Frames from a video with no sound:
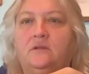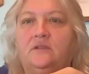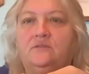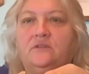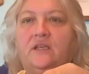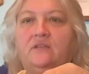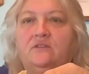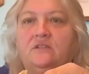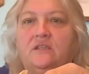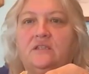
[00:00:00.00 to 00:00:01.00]
That's what that
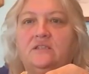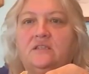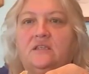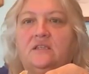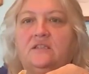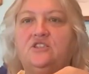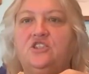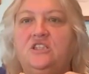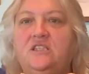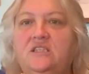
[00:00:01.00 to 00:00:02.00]
looks like inside.
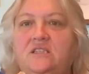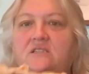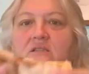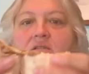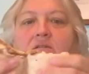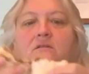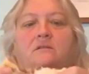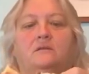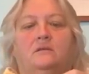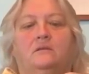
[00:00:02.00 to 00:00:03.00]
Cheese and
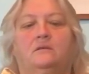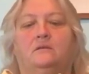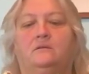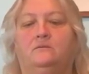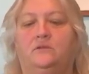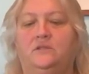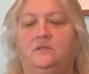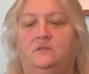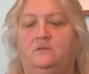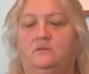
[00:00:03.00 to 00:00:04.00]
what
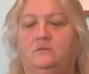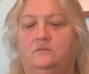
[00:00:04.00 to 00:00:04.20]
is in there?